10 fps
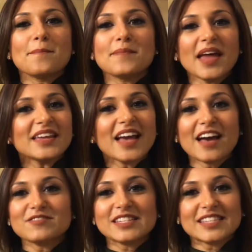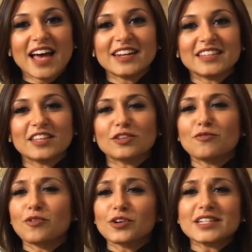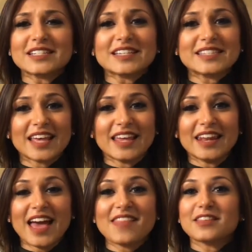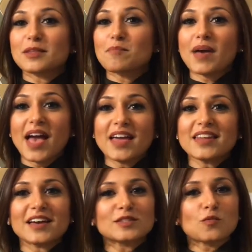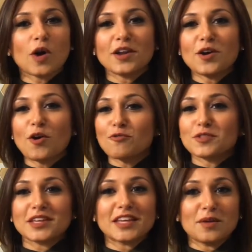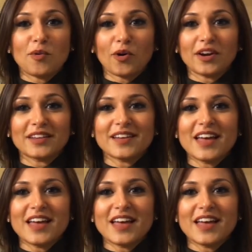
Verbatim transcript: Many have decided that the verdict is in and that the pen has won over the keyboard.